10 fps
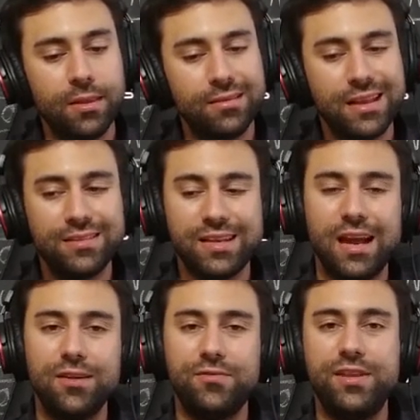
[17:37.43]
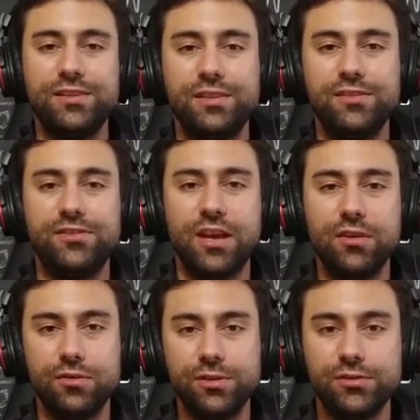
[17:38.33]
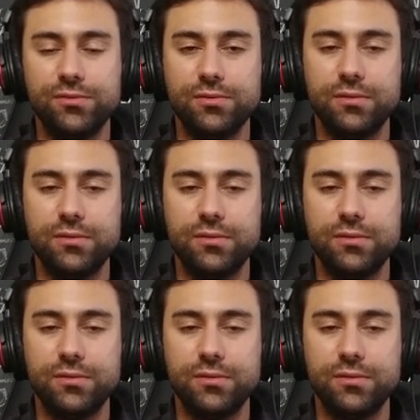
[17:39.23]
that's kind of disingenuous,